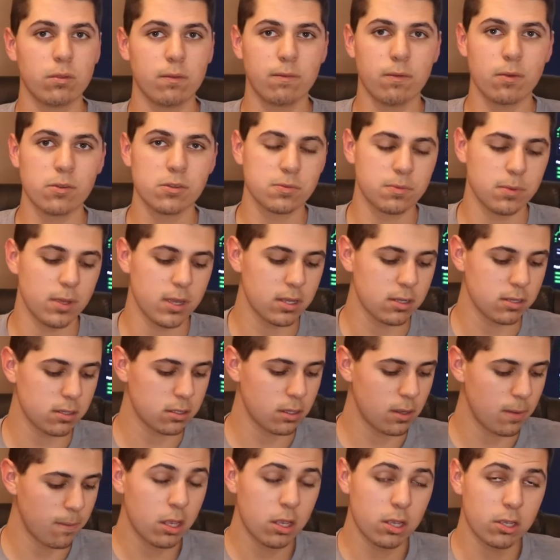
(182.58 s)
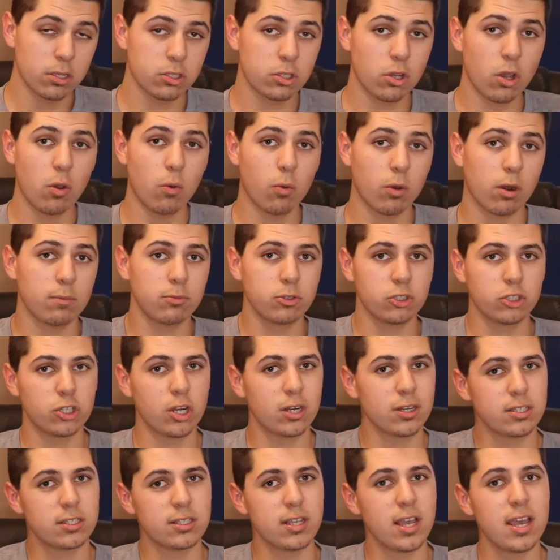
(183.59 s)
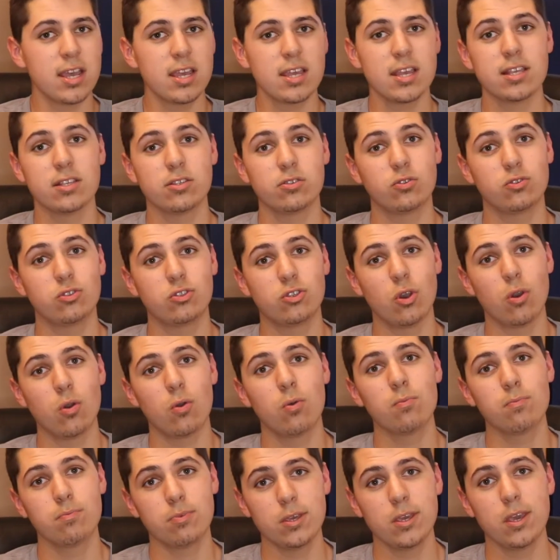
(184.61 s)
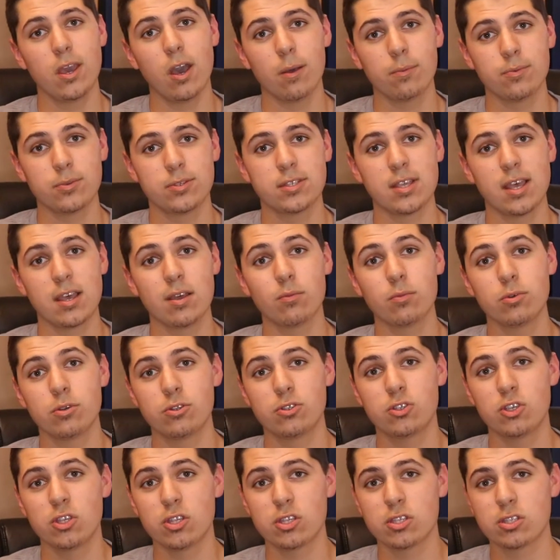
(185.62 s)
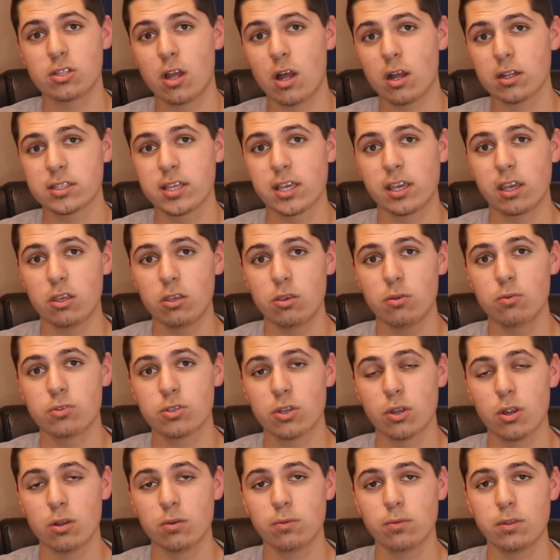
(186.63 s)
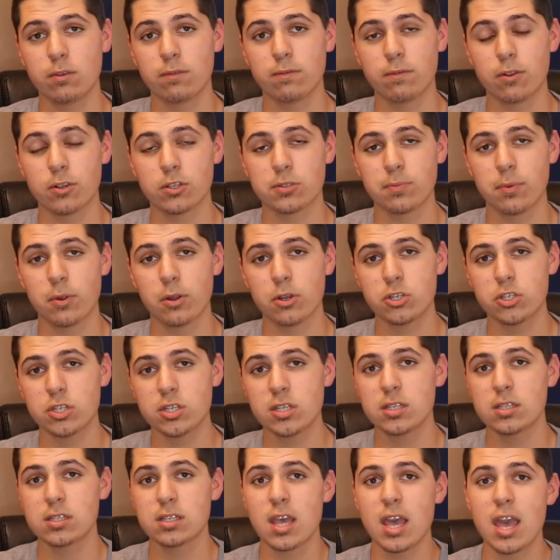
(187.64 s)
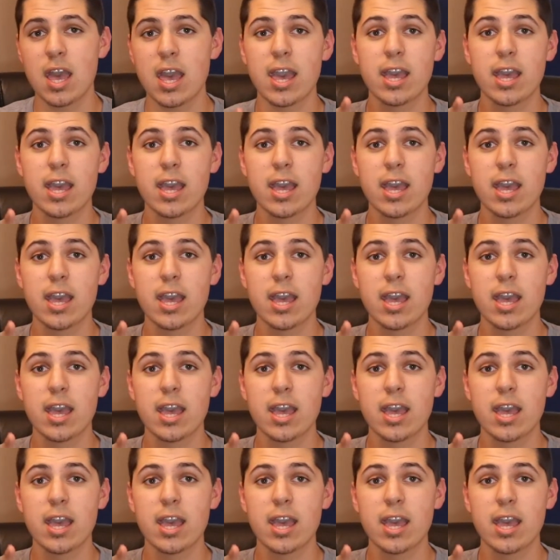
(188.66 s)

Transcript: the first place. So what I'm just trying to say is don't be upset when you see the stock take a U-turn when you first purchase.